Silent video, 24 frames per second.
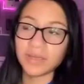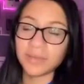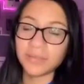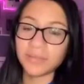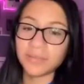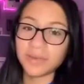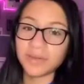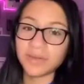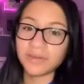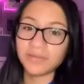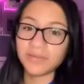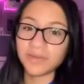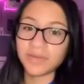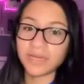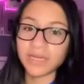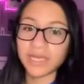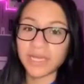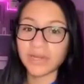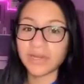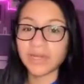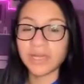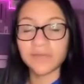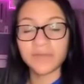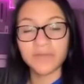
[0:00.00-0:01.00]
Put a finger
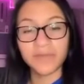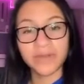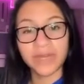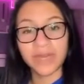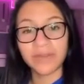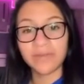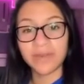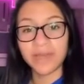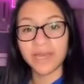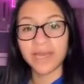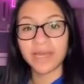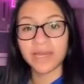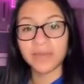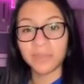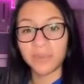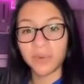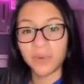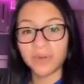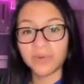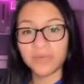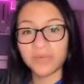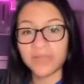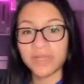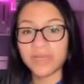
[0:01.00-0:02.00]
down if you never had a
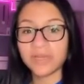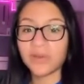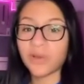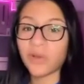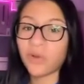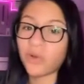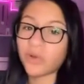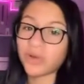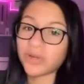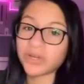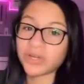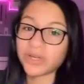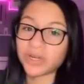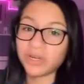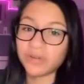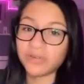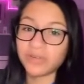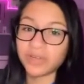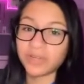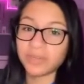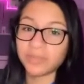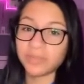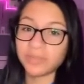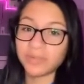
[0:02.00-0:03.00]
boyfriend or a
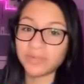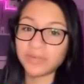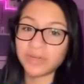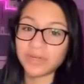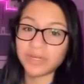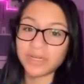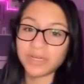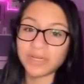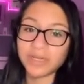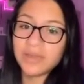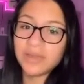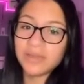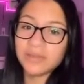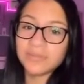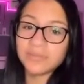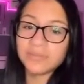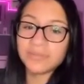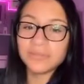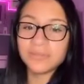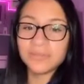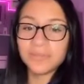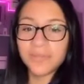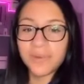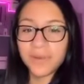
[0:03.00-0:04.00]
girlfriend before.
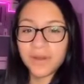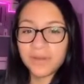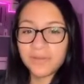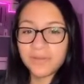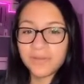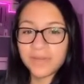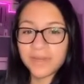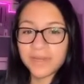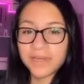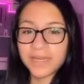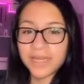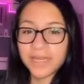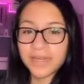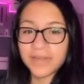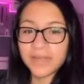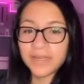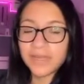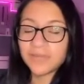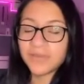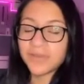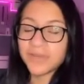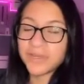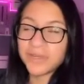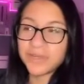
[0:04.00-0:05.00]
Put a finger down
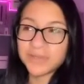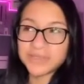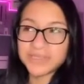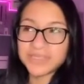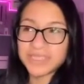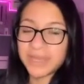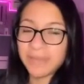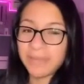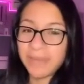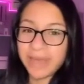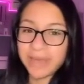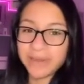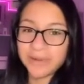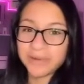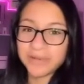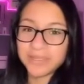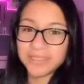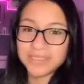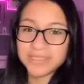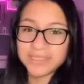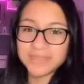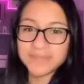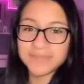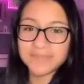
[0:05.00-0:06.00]
if you don't say bad
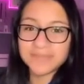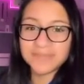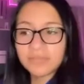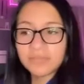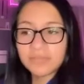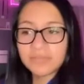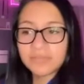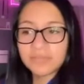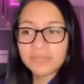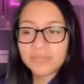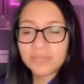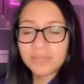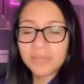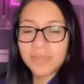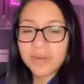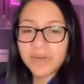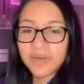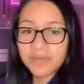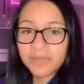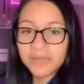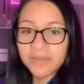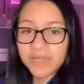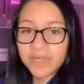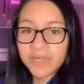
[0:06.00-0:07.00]
words. Put
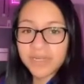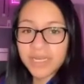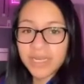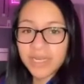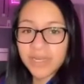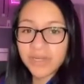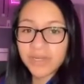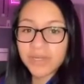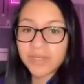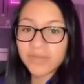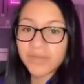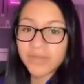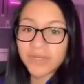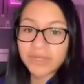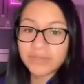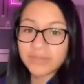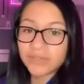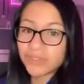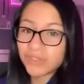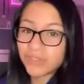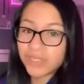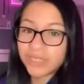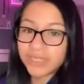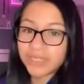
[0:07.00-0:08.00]
a finger down if you don't
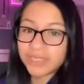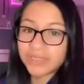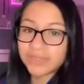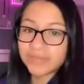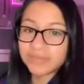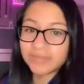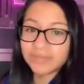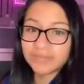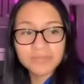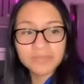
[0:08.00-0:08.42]
drink.